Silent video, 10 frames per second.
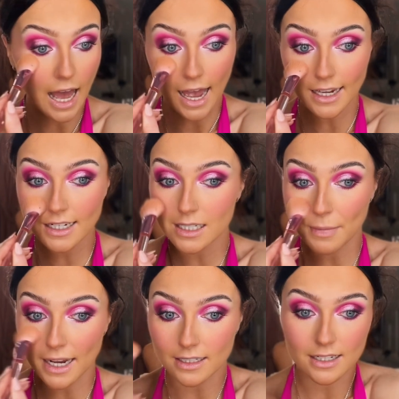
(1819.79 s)
I
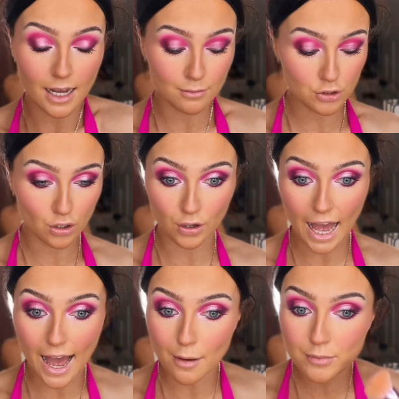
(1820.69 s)
expected him to
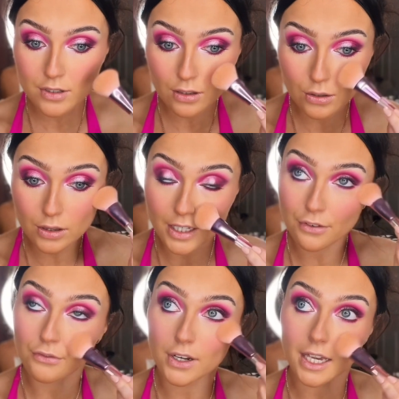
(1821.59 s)
absolutely
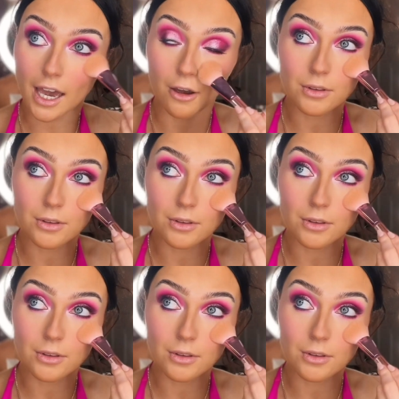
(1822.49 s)
freak out,